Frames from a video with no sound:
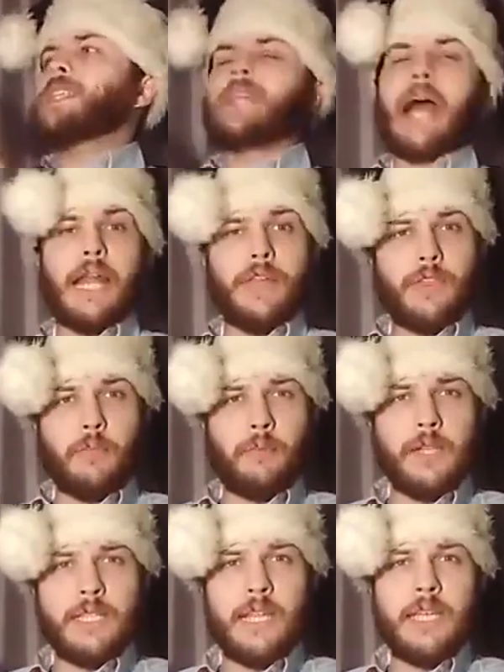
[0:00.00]
salad that
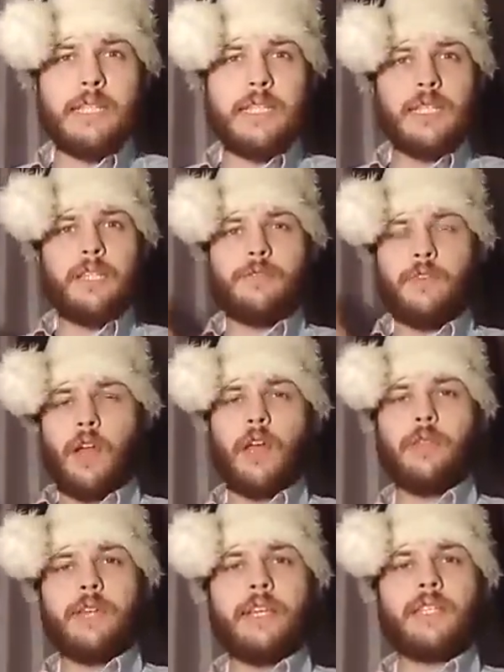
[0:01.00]
proceeds to
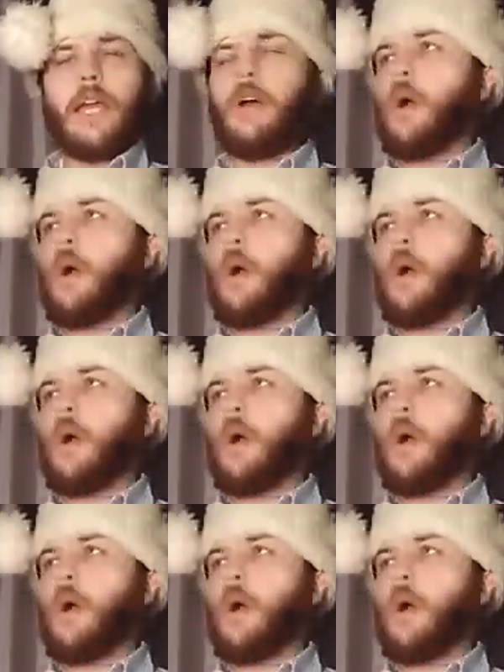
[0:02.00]
follow this.